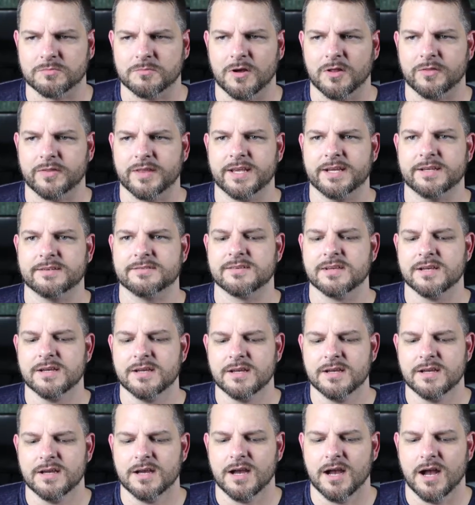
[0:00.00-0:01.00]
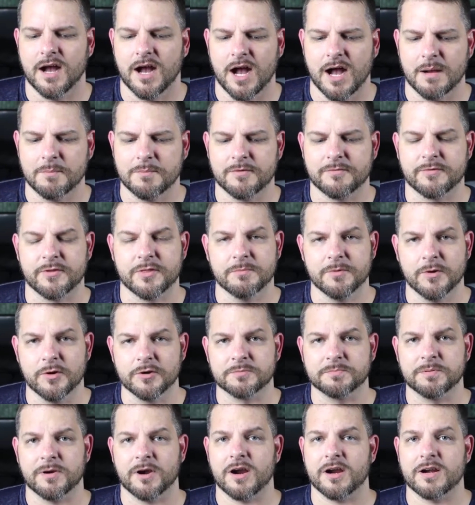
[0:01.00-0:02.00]
things. But for the
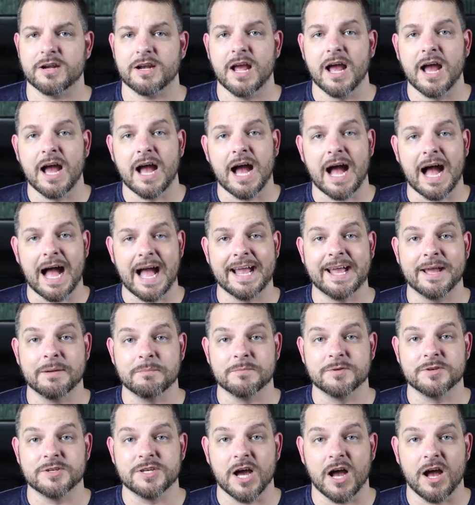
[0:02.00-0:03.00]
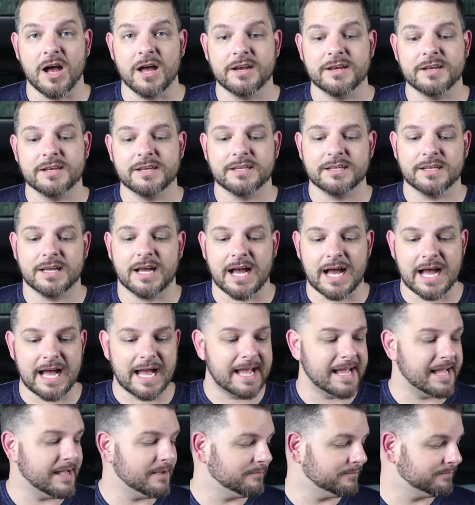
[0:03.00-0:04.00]
most part, I am done.
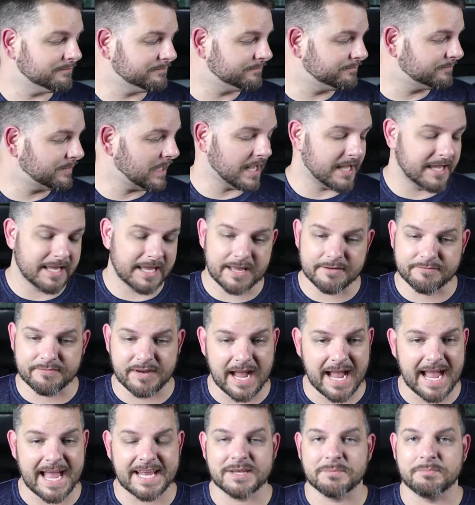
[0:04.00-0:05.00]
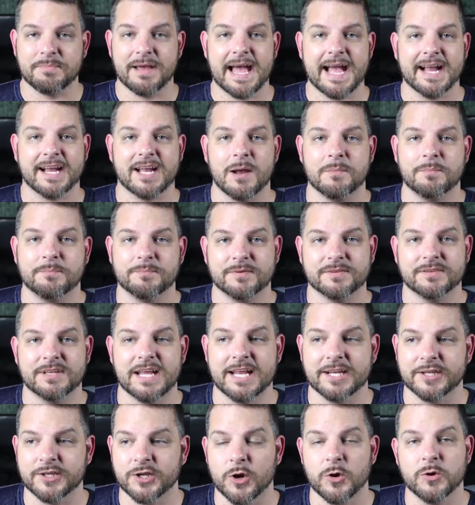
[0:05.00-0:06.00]
If I had to pack up
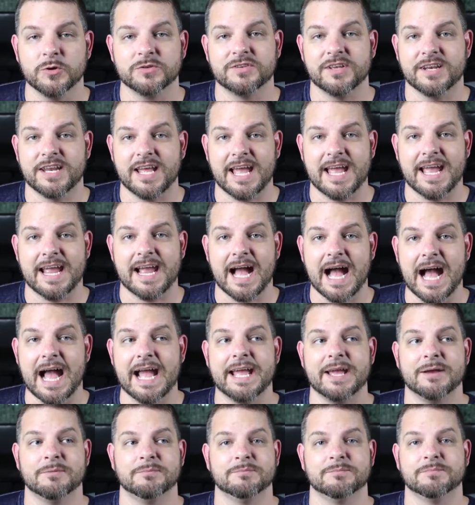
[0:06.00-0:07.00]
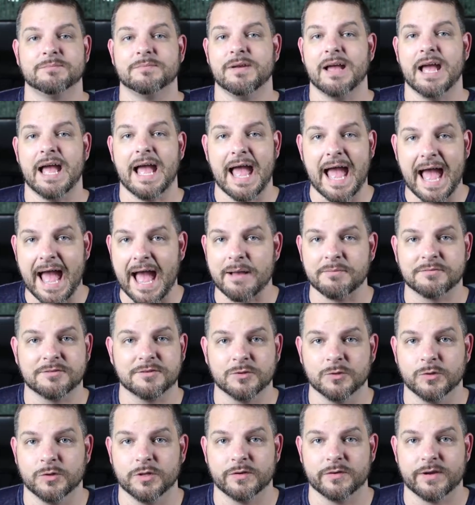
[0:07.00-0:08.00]
and go today, I am
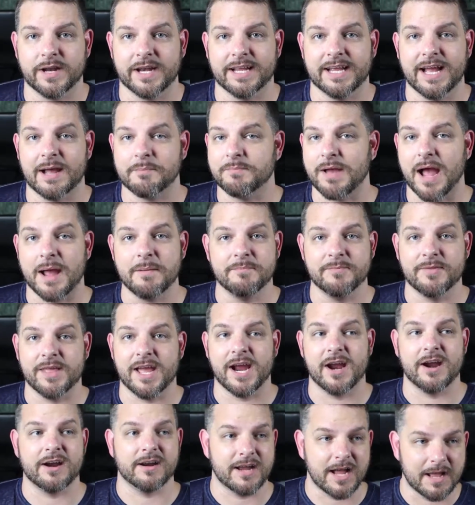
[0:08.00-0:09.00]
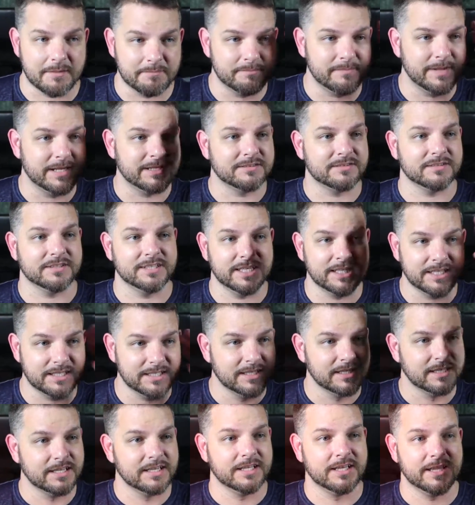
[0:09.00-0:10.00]
absolutely ready. I'm there. I'm mentally
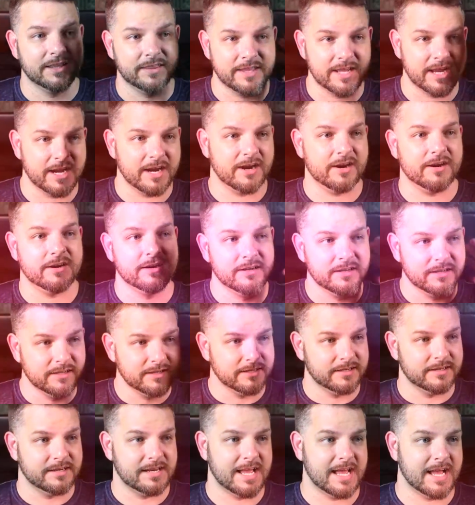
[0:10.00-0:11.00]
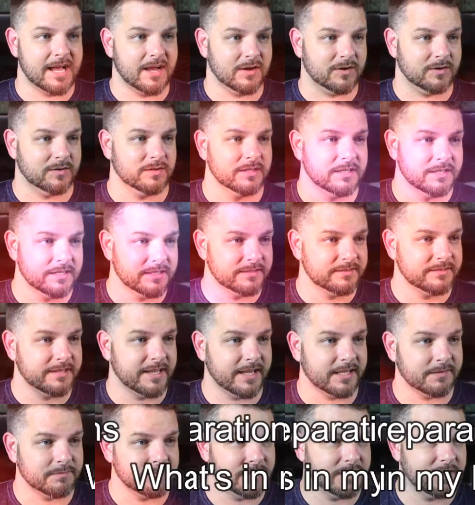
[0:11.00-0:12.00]
there now.
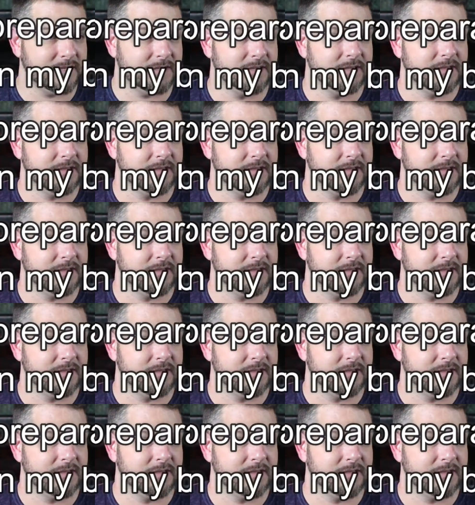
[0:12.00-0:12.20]
Take me,